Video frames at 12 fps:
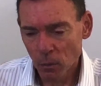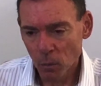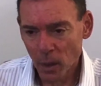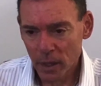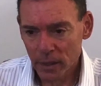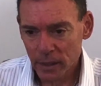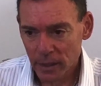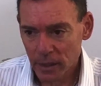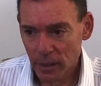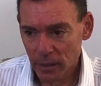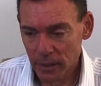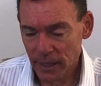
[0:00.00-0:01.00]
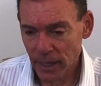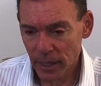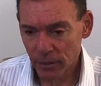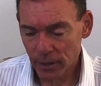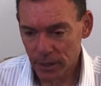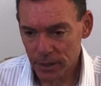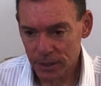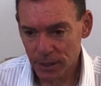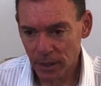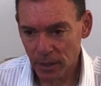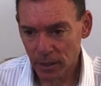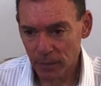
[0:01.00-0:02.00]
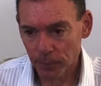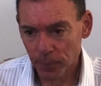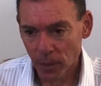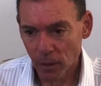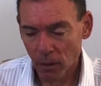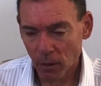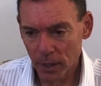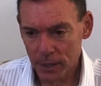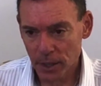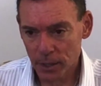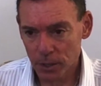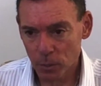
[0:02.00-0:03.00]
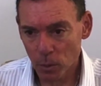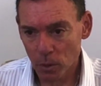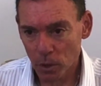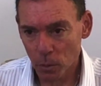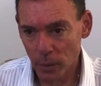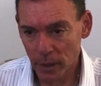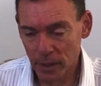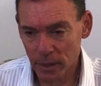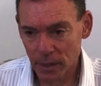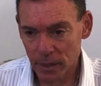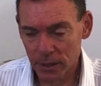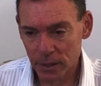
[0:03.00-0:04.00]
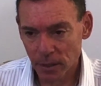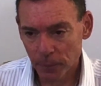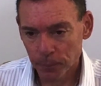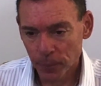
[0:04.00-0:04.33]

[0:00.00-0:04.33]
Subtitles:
One of the areas that I tend to work with is